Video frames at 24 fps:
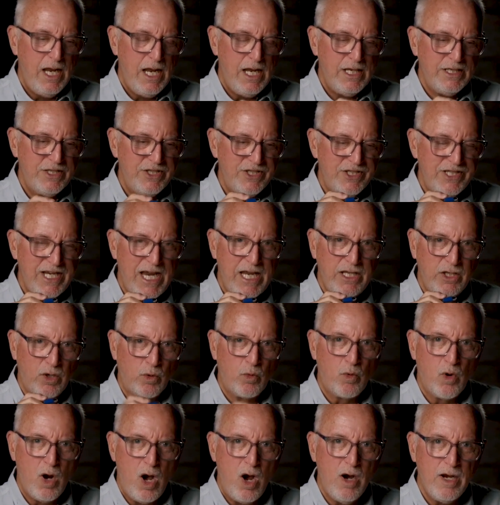and say the
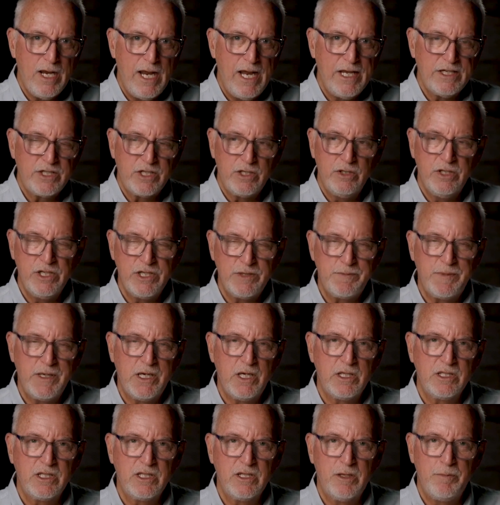wrong answer just
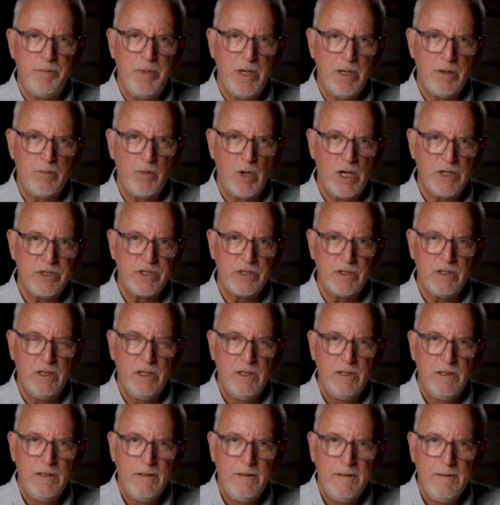because of the peer pressure.
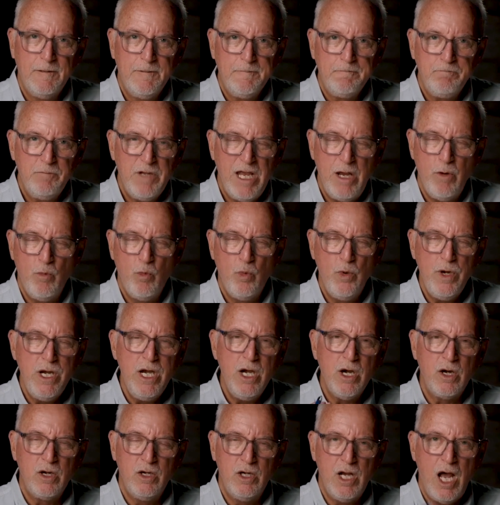And
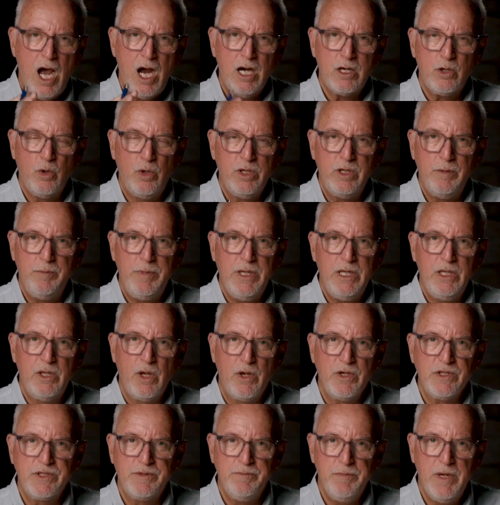we are not going to be
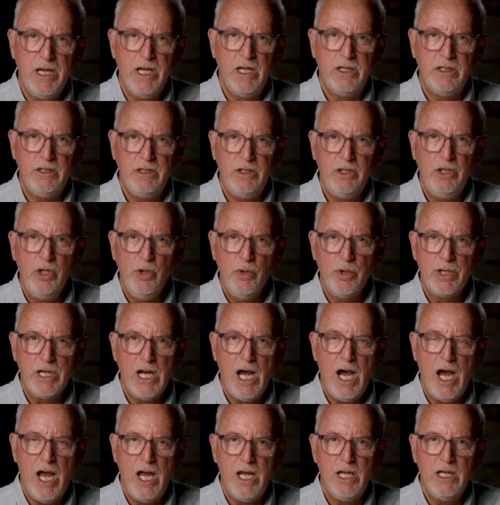those men, you and
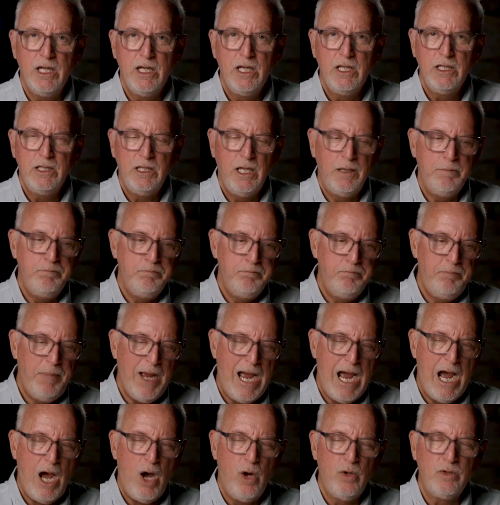I, that
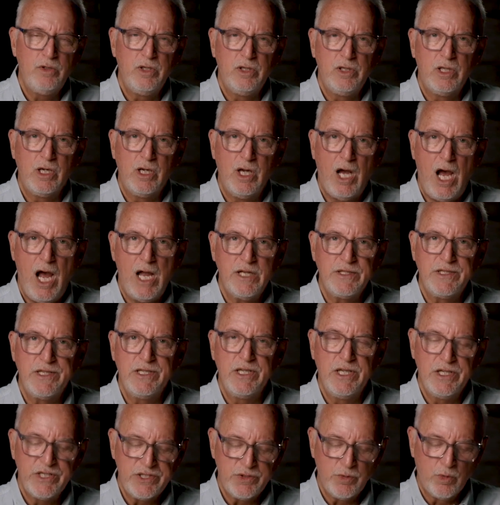bow to the gods of
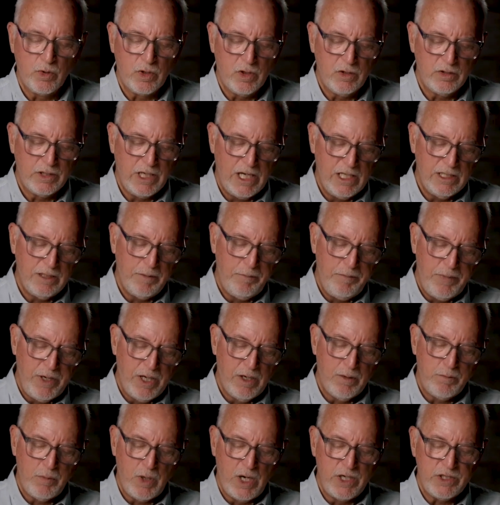this world and the
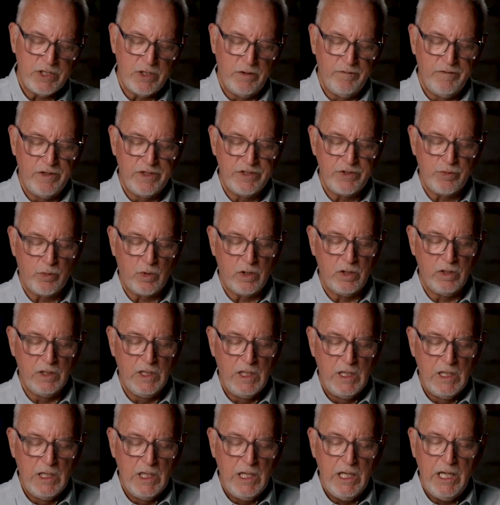peer pressure of this world.
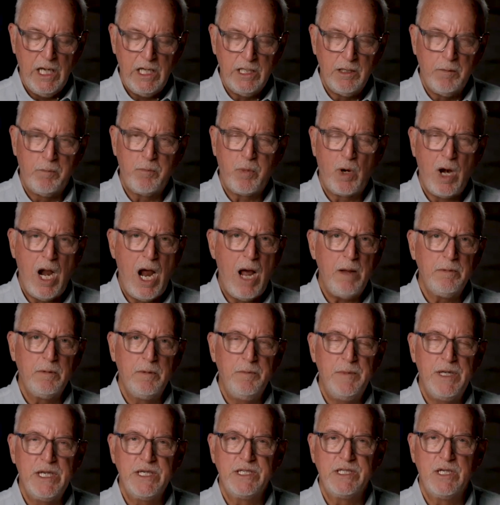And the
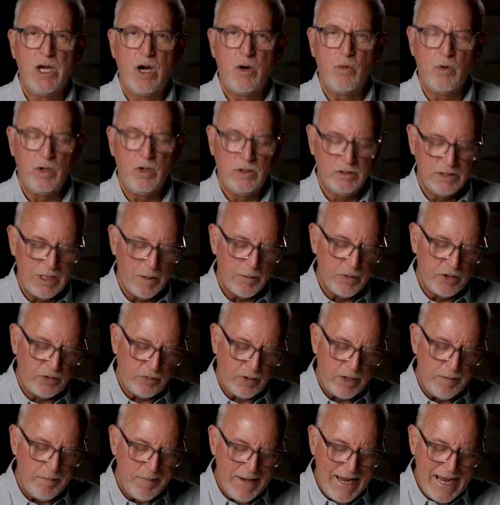problem is in our world, number
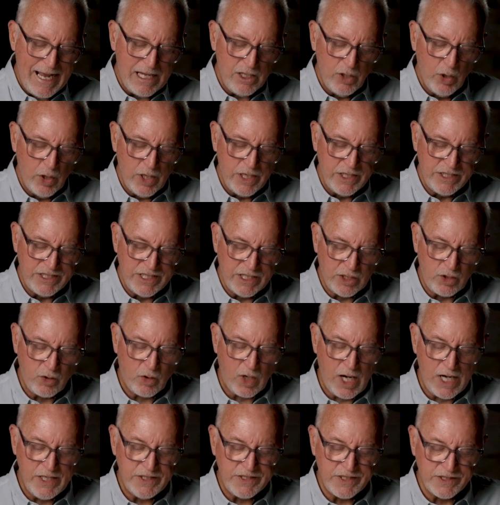three, manhood is in
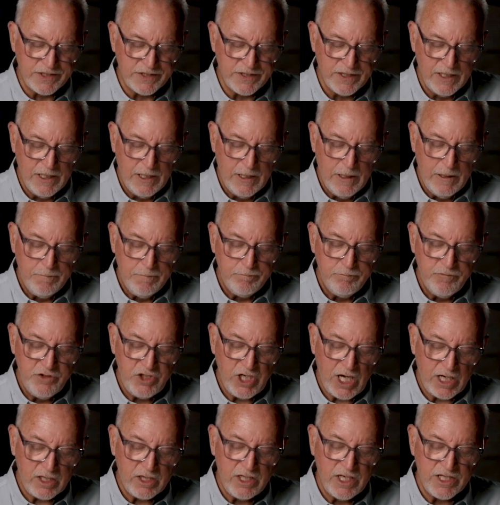crisis.
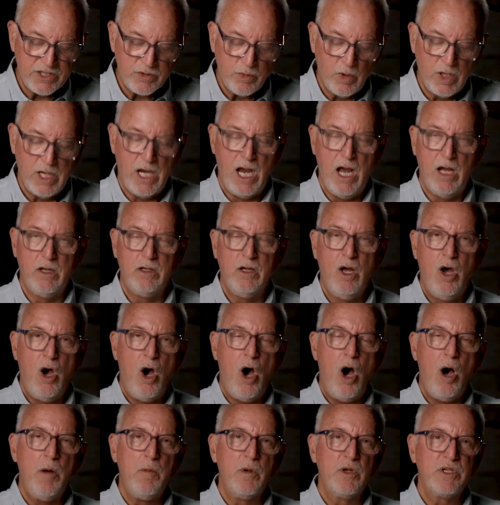Check this one out
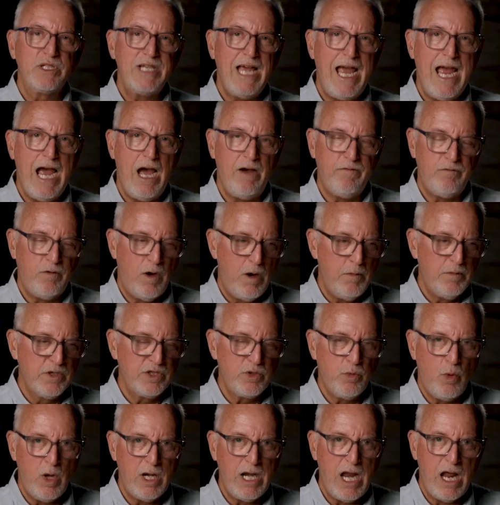almost half, almost
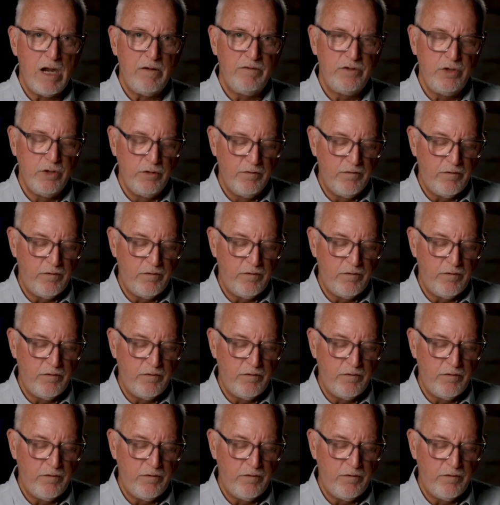one out of two,